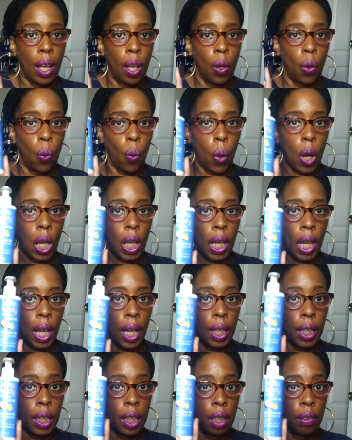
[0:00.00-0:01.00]
And
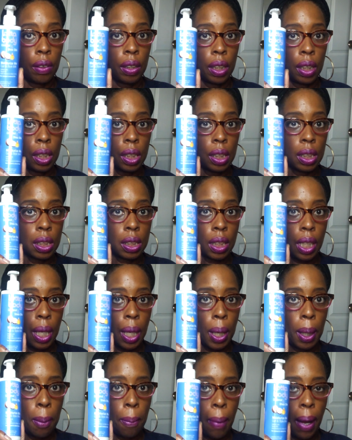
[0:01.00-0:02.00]
voila, here it is
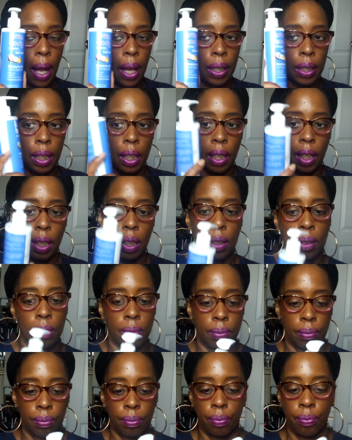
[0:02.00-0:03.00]
in my kit.
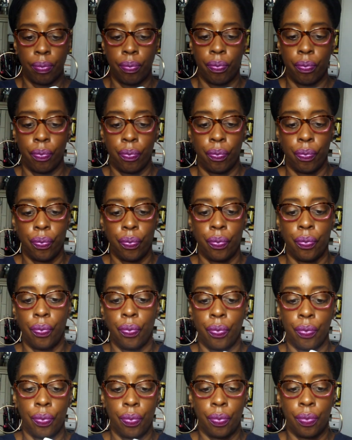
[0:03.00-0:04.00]

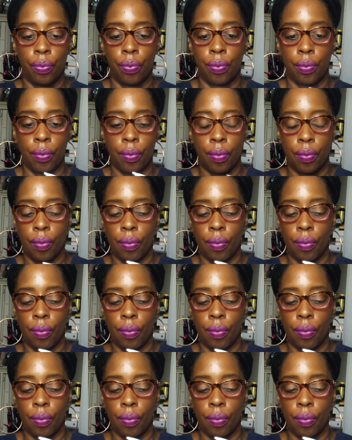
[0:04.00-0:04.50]
Mm-hmm.